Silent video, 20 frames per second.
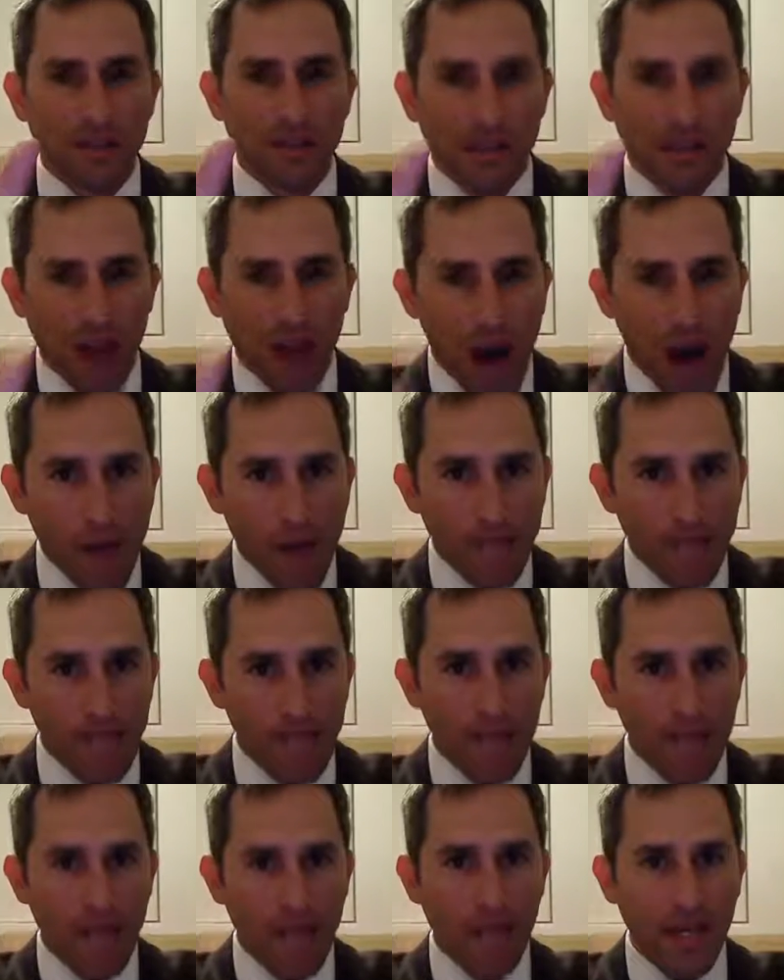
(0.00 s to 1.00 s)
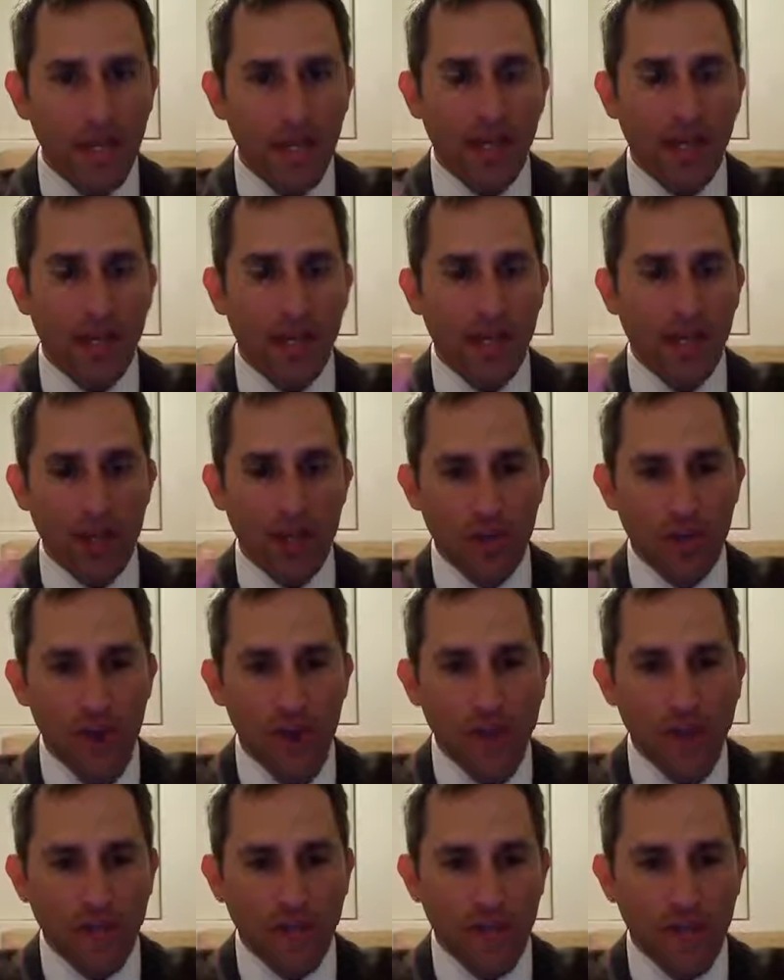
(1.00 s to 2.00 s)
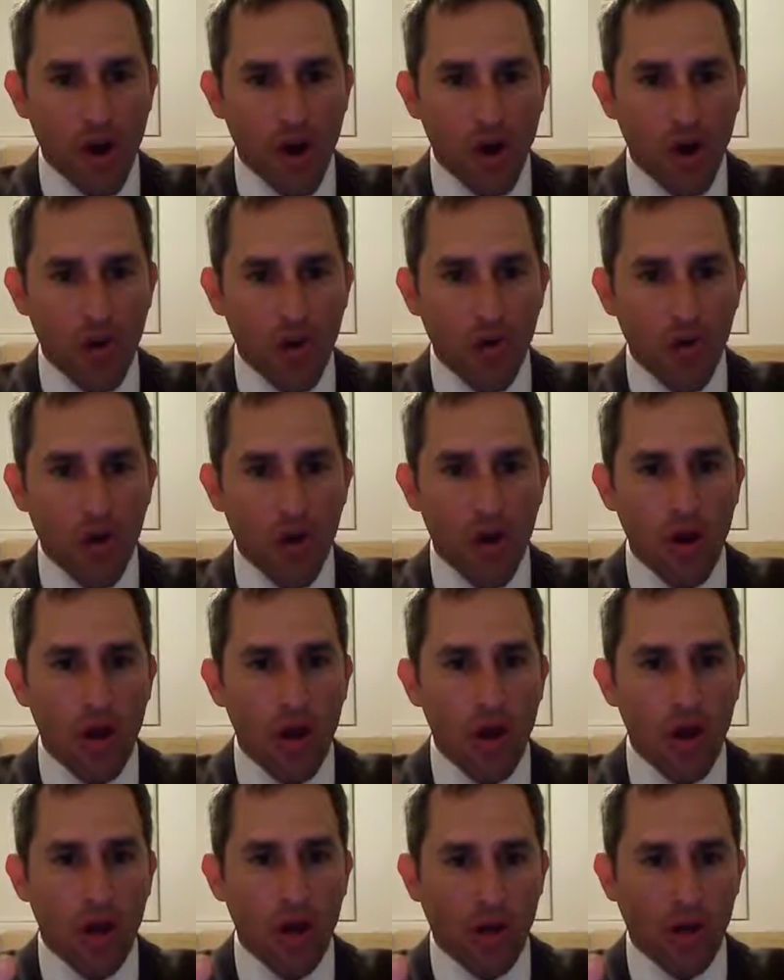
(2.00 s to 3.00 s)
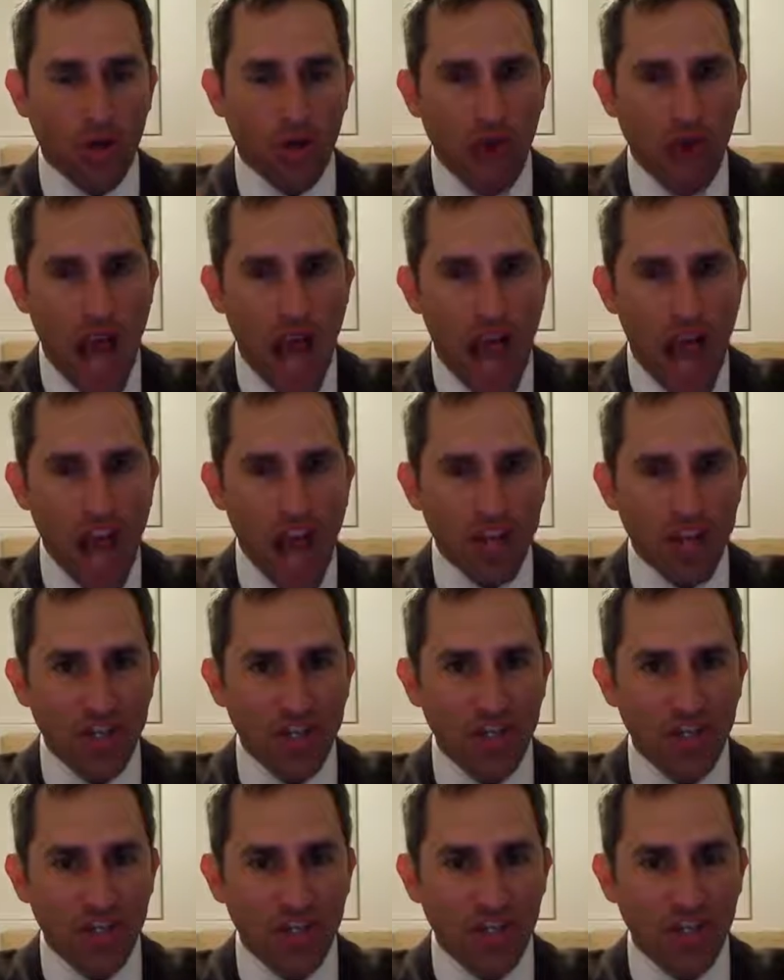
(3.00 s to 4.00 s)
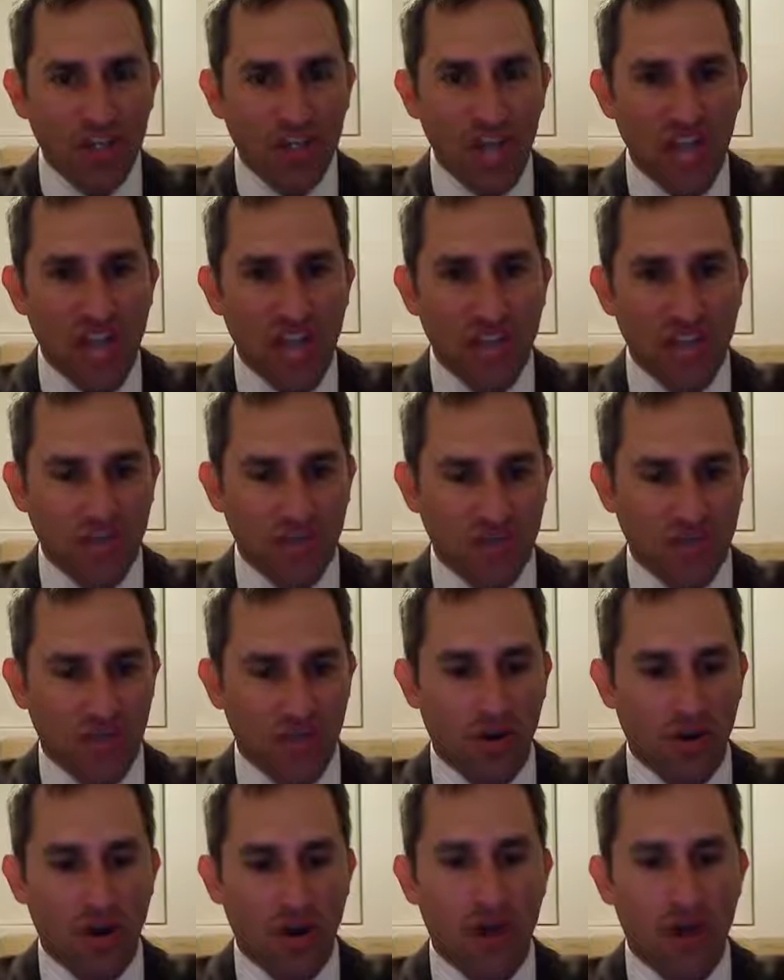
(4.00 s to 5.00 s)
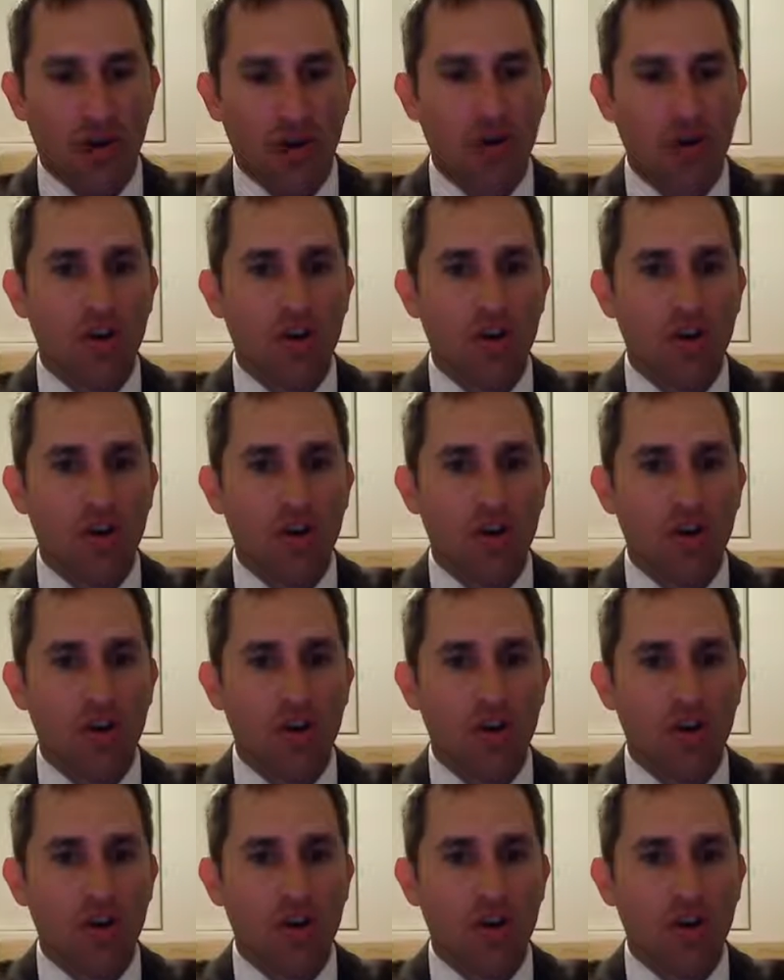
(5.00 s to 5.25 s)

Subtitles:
Zombie UFO Crash Disaster